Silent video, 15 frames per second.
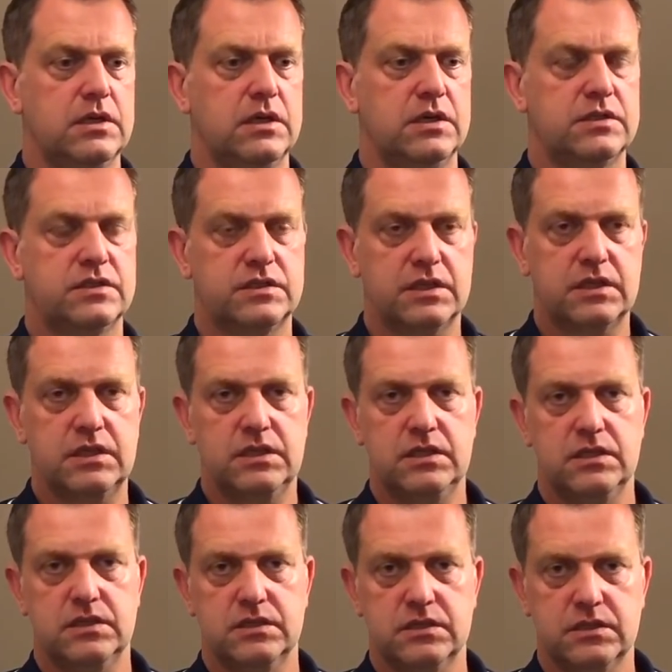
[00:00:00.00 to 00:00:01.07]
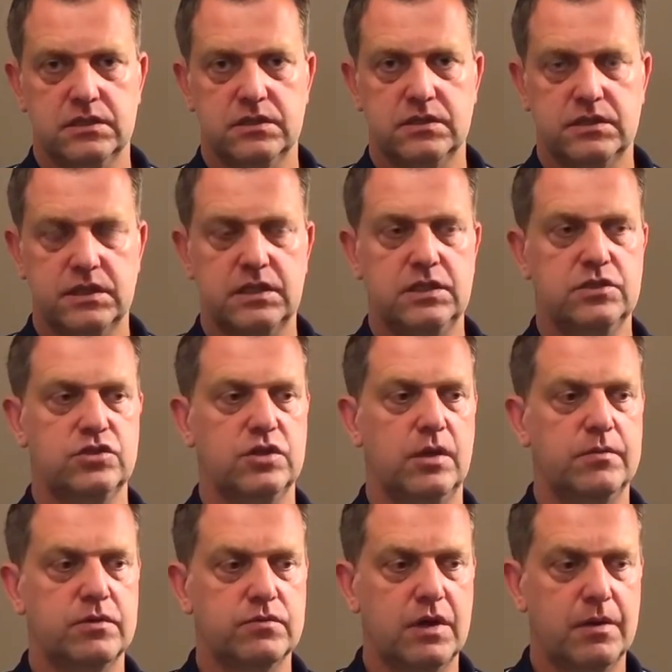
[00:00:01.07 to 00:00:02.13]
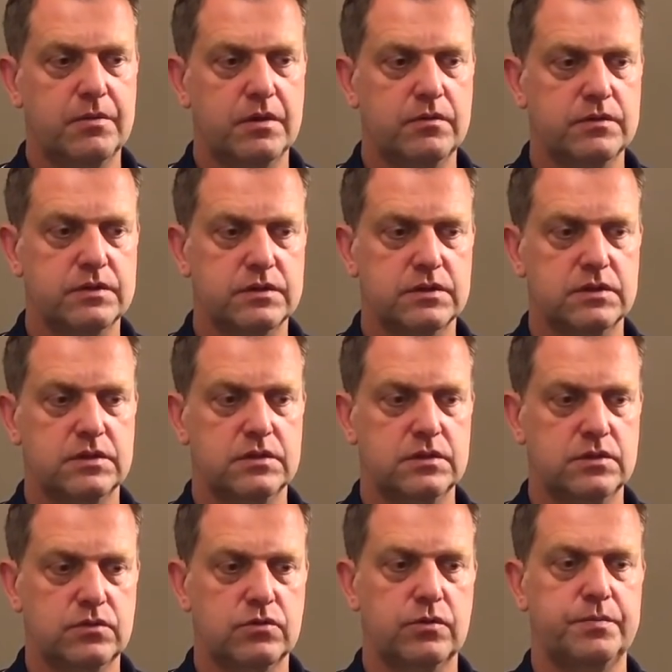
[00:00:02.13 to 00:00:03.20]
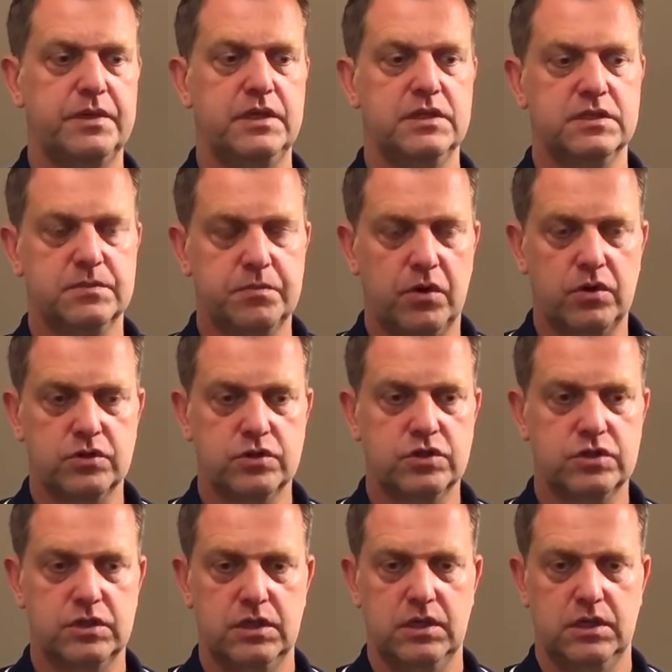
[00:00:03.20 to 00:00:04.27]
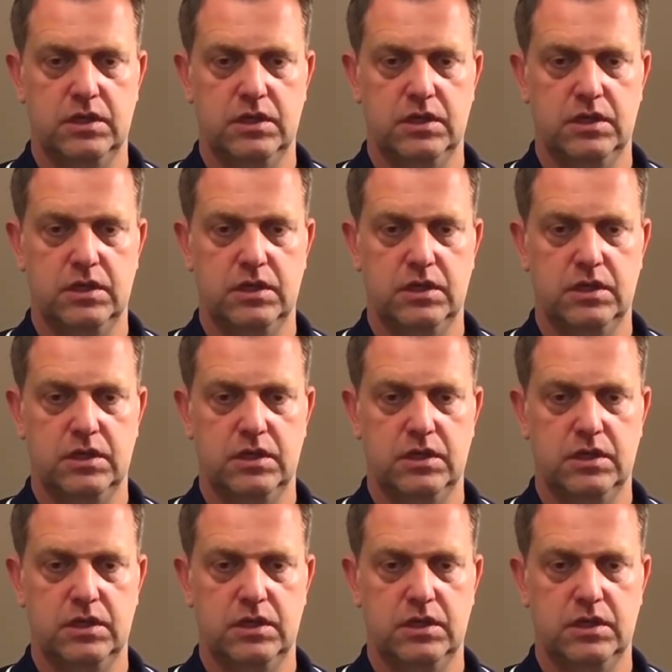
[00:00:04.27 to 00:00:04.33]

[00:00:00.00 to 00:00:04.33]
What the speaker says: a sticky German rubber with a European sponge,